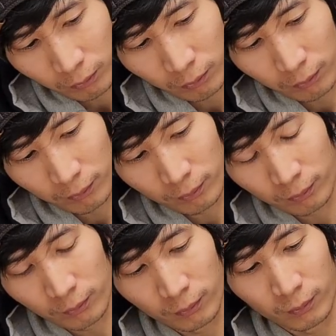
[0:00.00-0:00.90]
it
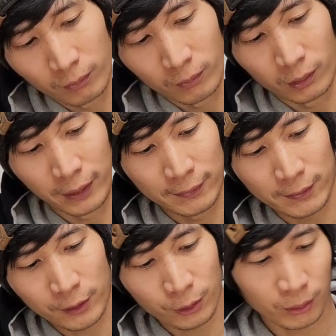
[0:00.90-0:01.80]
loose, like
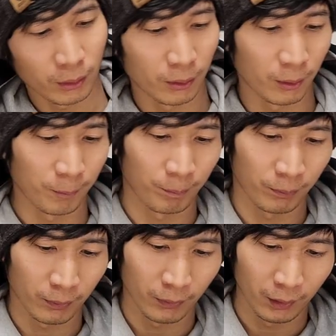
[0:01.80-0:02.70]
so,
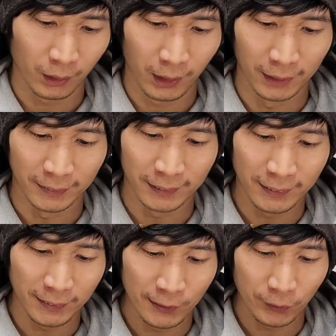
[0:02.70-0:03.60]
and it's
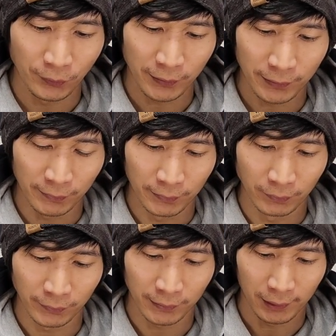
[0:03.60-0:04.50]
easy to adjust,
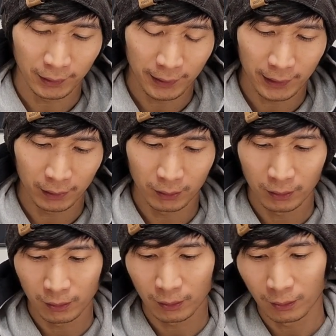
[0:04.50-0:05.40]
just like that.
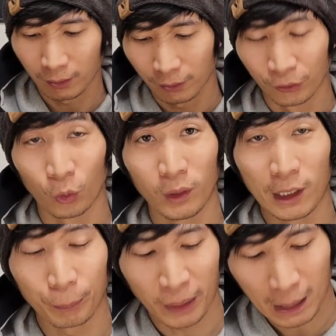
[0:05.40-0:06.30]
No
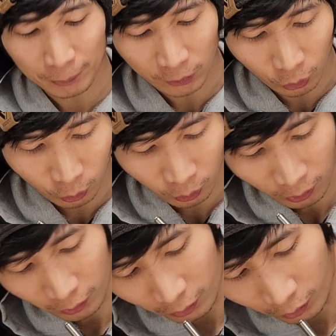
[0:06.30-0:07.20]
loud pops, no
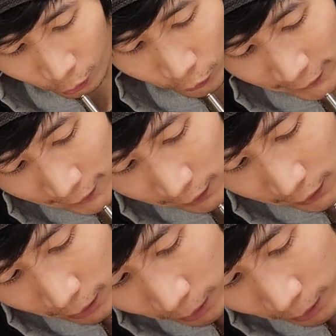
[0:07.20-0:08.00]
wrestling.